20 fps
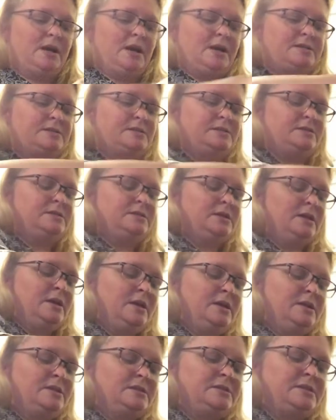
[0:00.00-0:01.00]
I
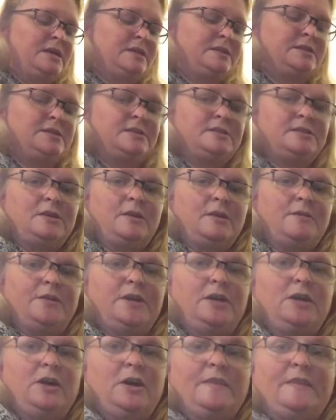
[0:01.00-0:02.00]
set this over
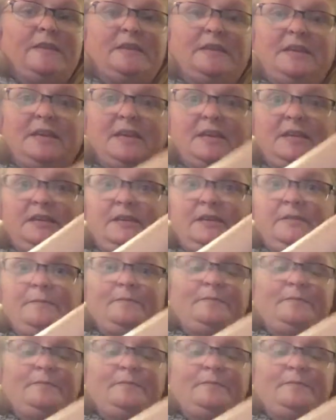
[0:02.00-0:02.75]
here on the lid.